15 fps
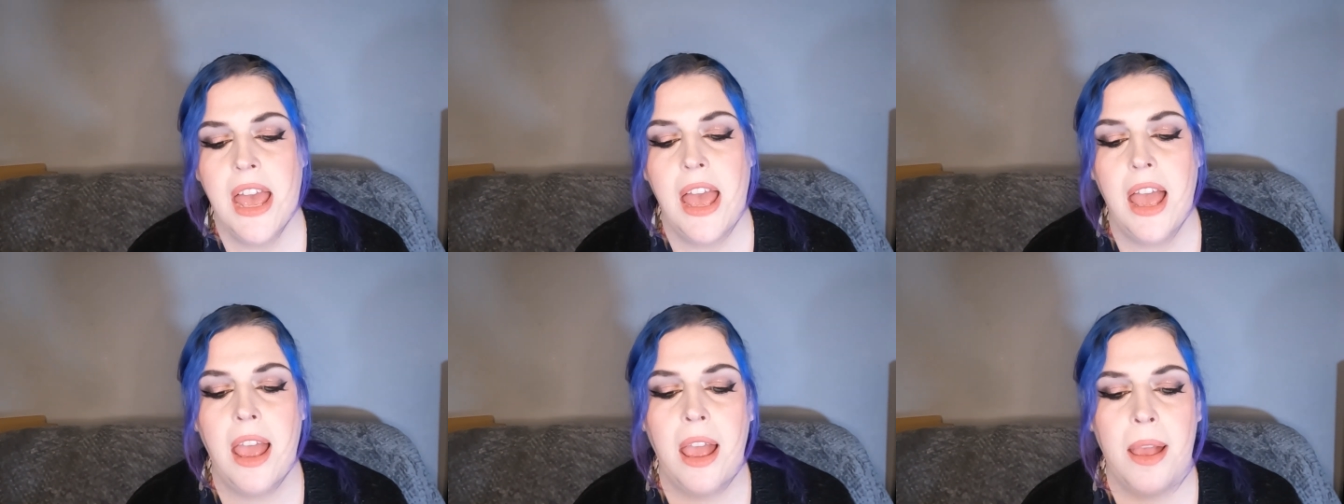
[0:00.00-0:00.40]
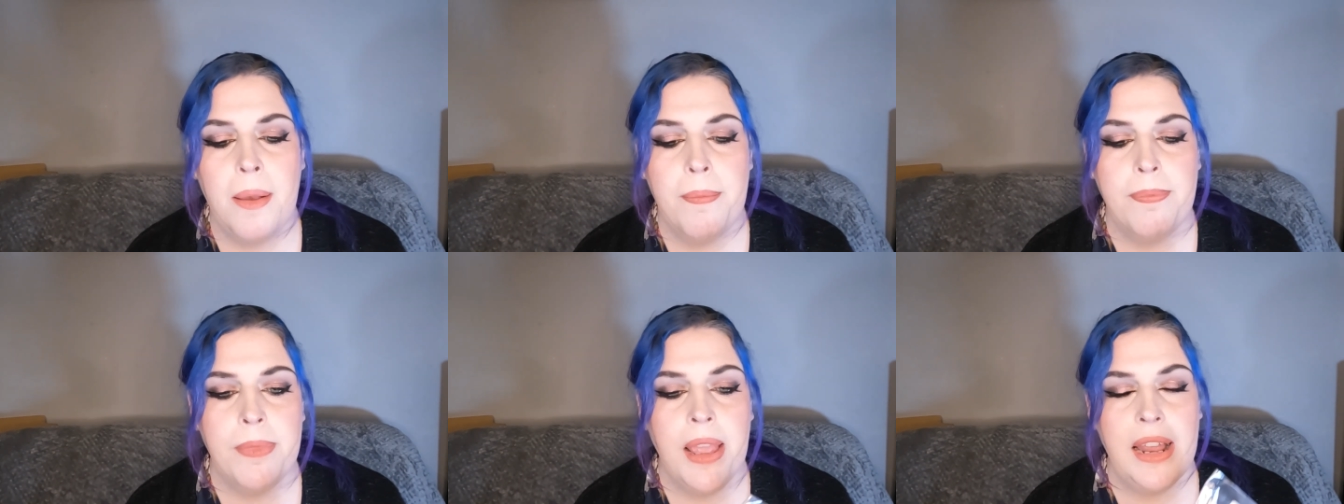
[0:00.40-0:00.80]

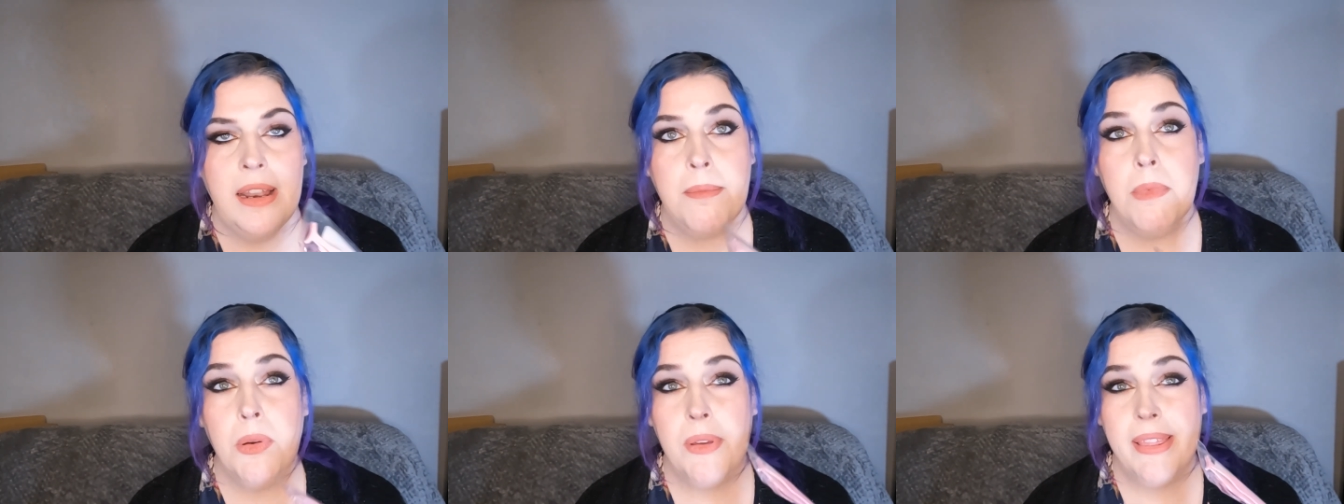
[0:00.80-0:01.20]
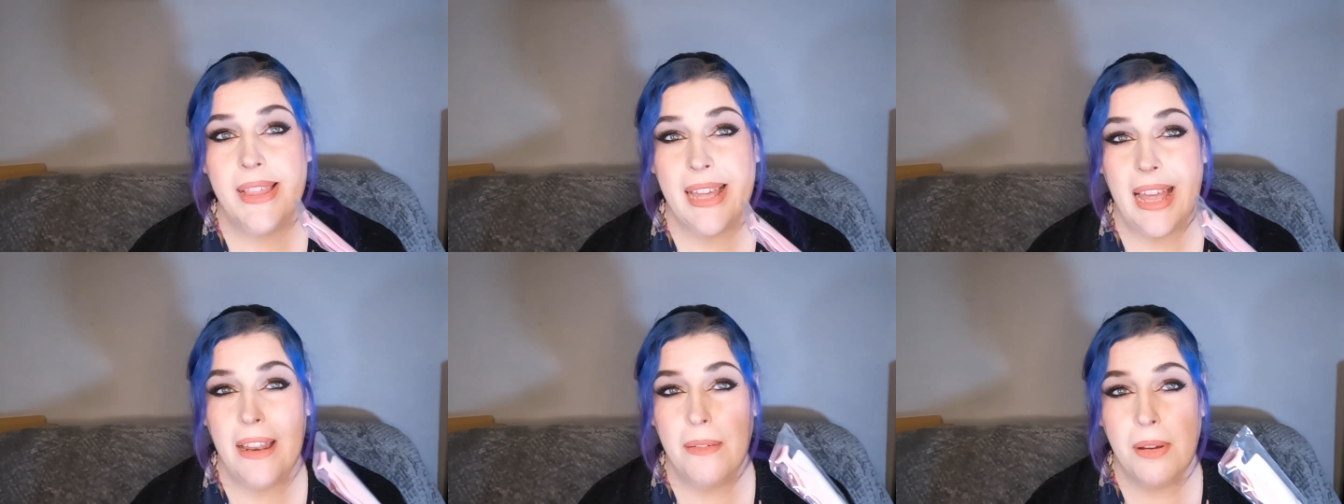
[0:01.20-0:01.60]
um, and I'm always
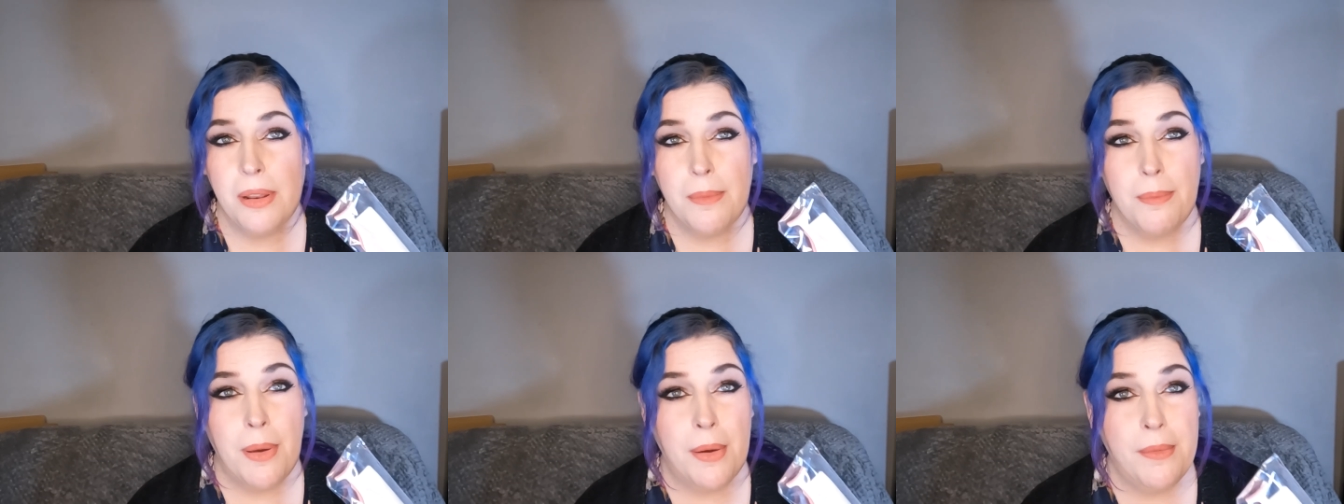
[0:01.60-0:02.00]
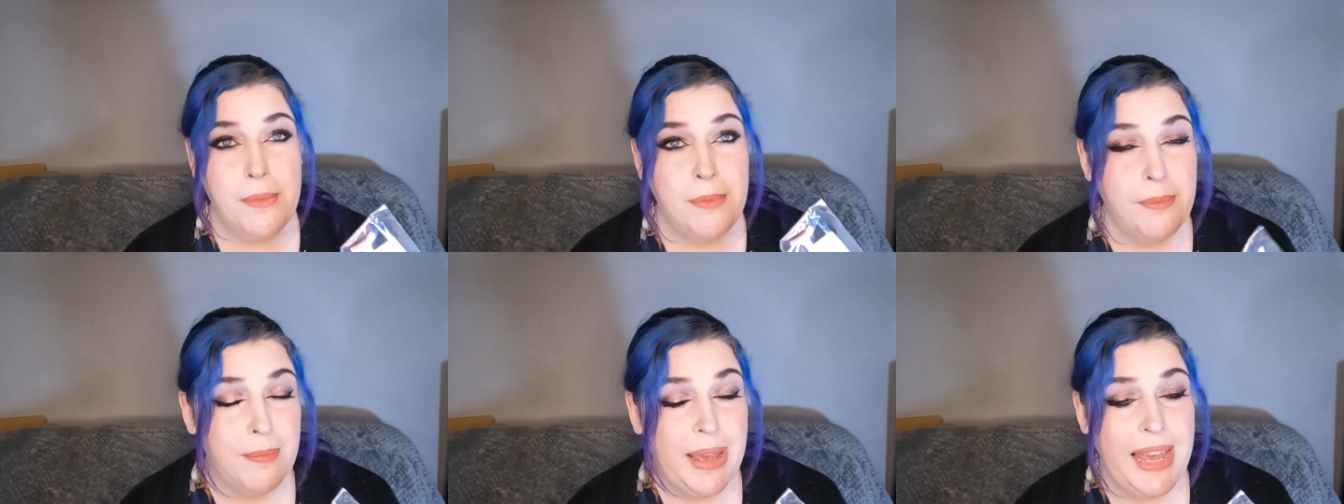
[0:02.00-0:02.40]
scared I'm going to poke
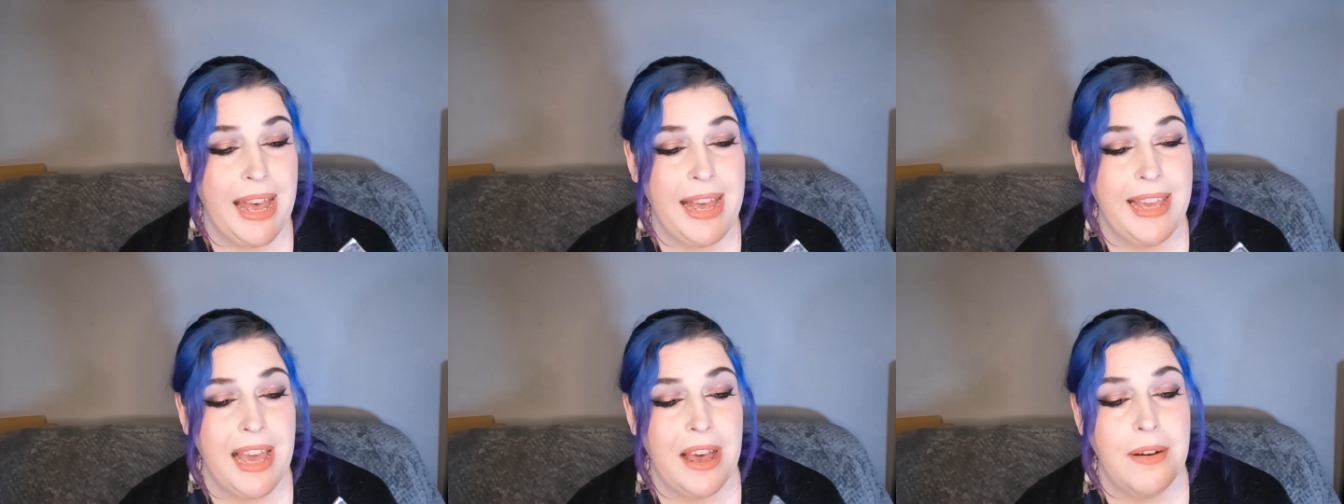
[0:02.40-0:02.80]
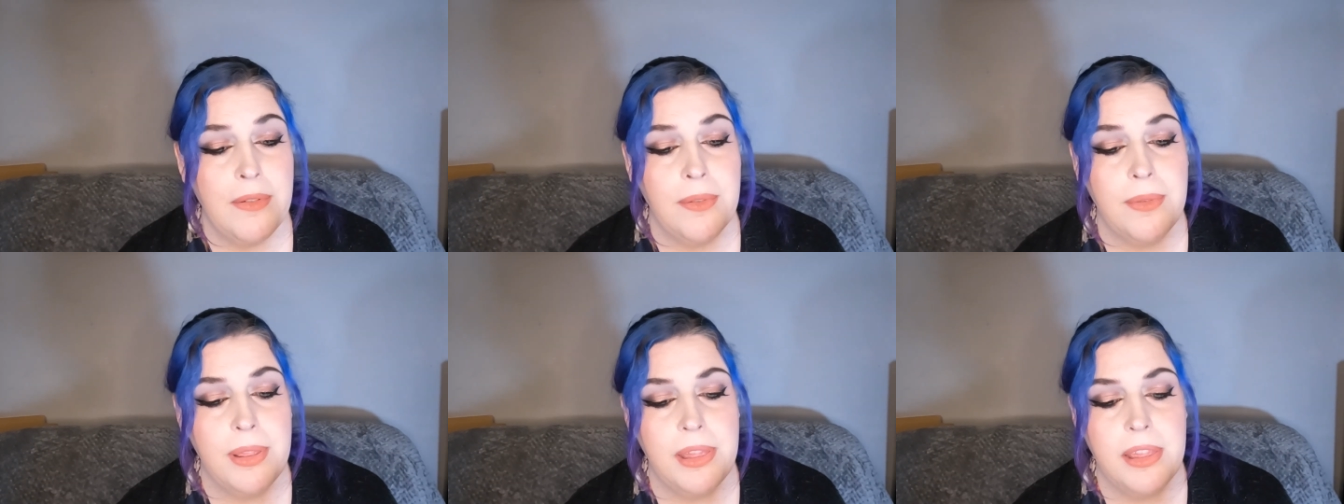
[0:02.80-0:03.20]
my eye
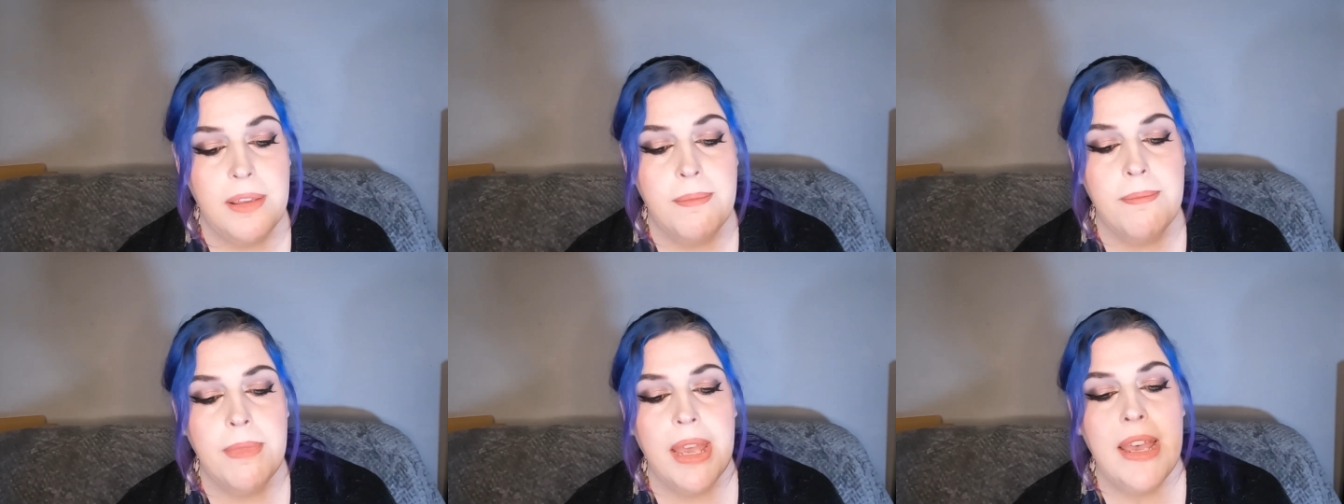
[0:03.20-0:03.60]
out with them.